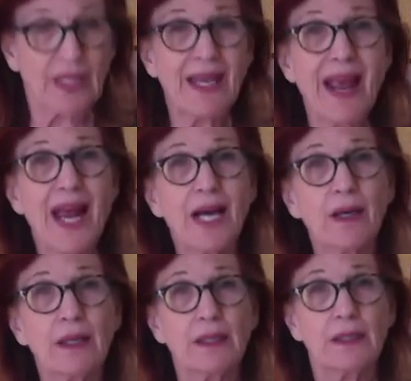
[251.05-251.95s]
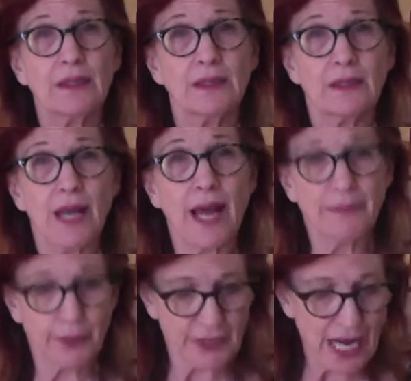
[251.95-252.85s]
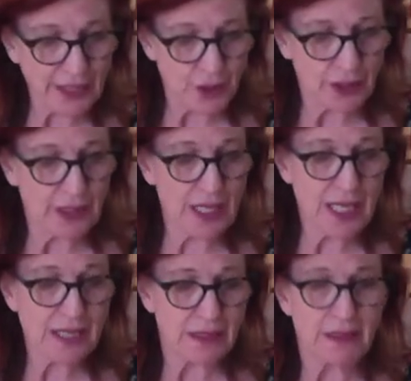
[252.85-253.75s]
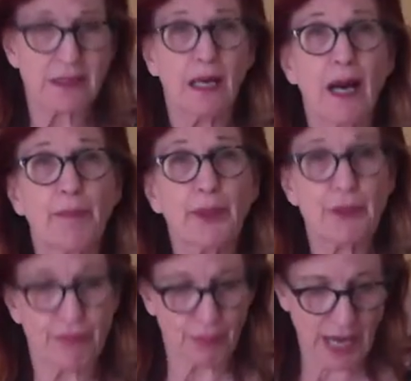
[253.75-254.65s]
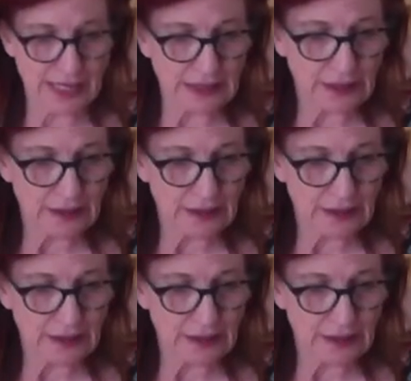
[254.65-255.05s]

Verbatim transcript: care, and protection is a birthright.